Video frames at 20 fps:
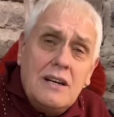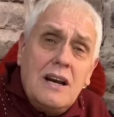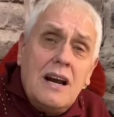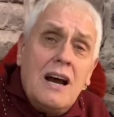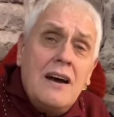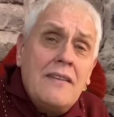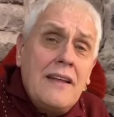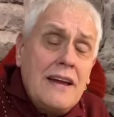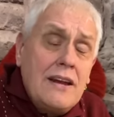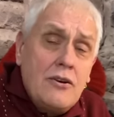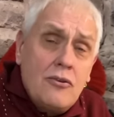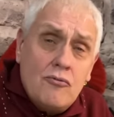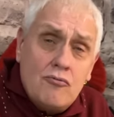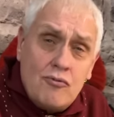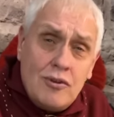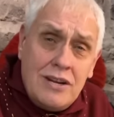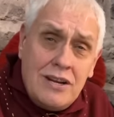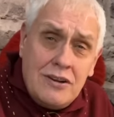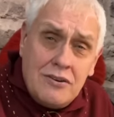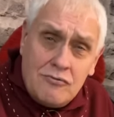and they could
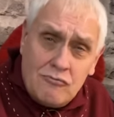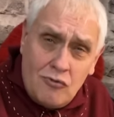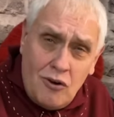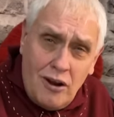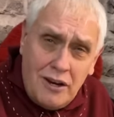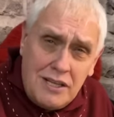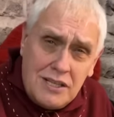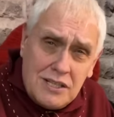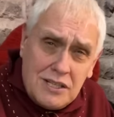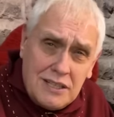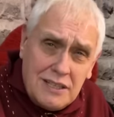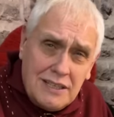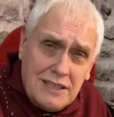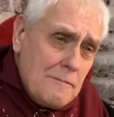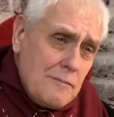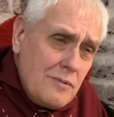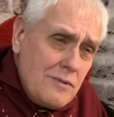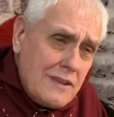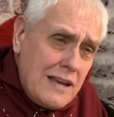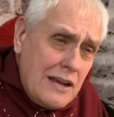read and write.
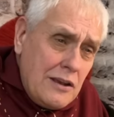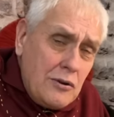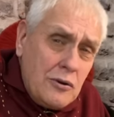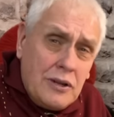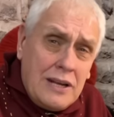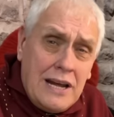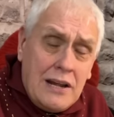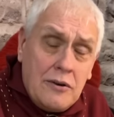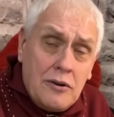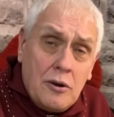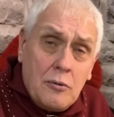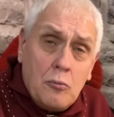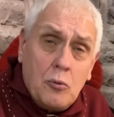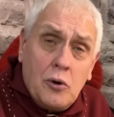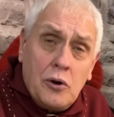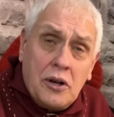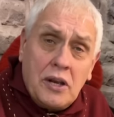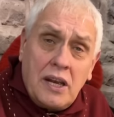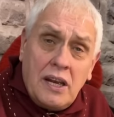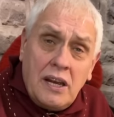They could end up
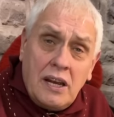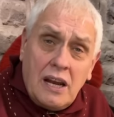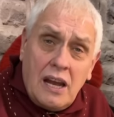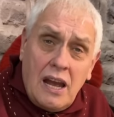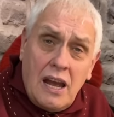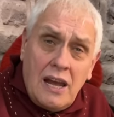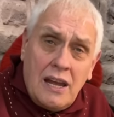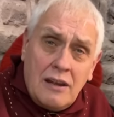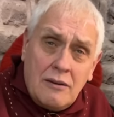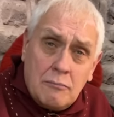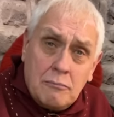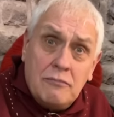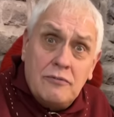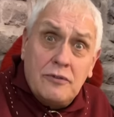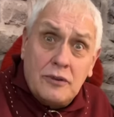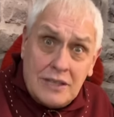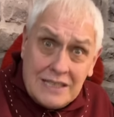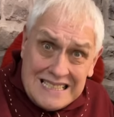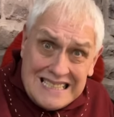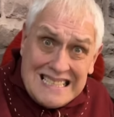working in, for
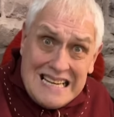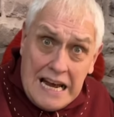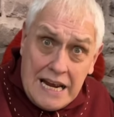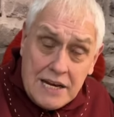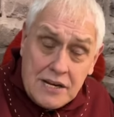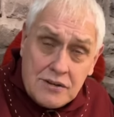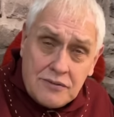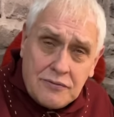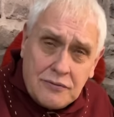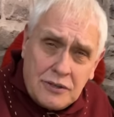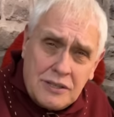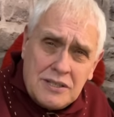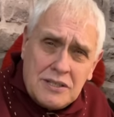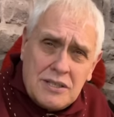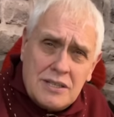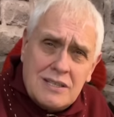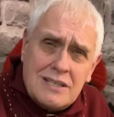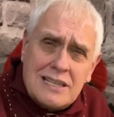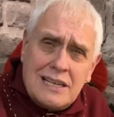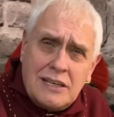the state, for
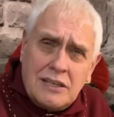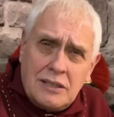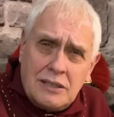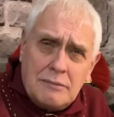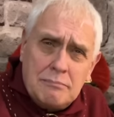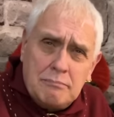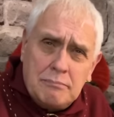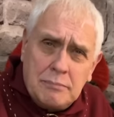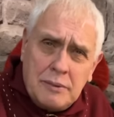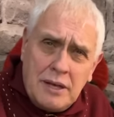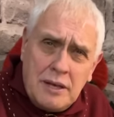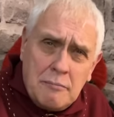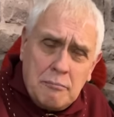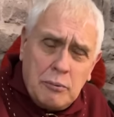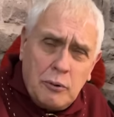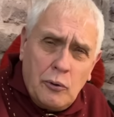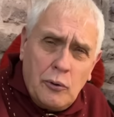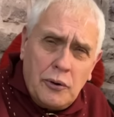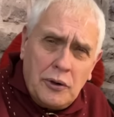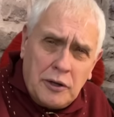instance. They could be
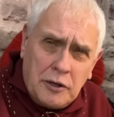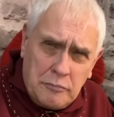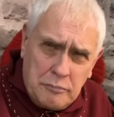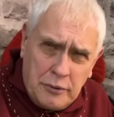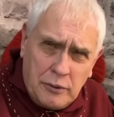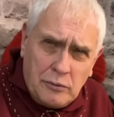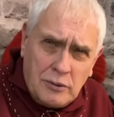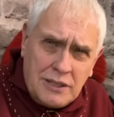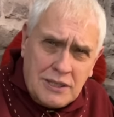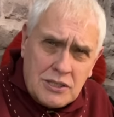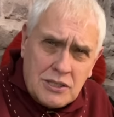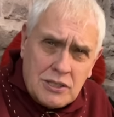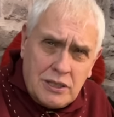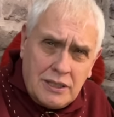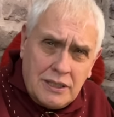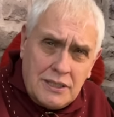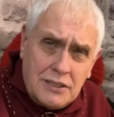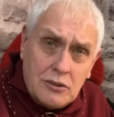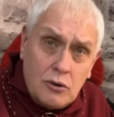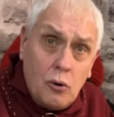employed on a building
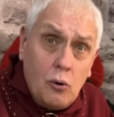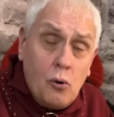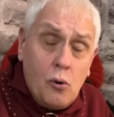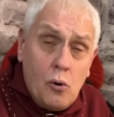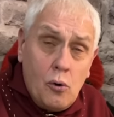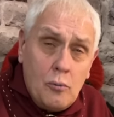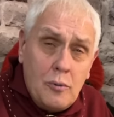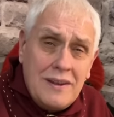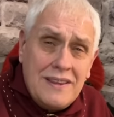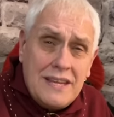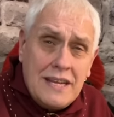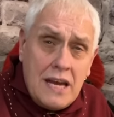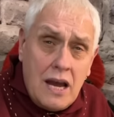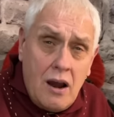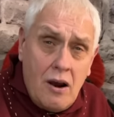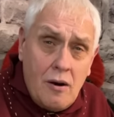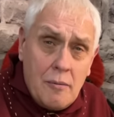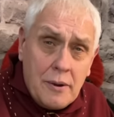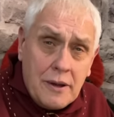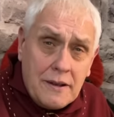site or with the
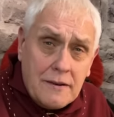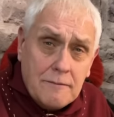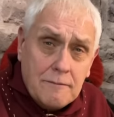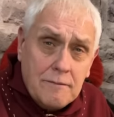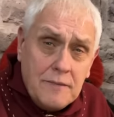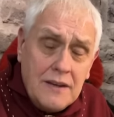army.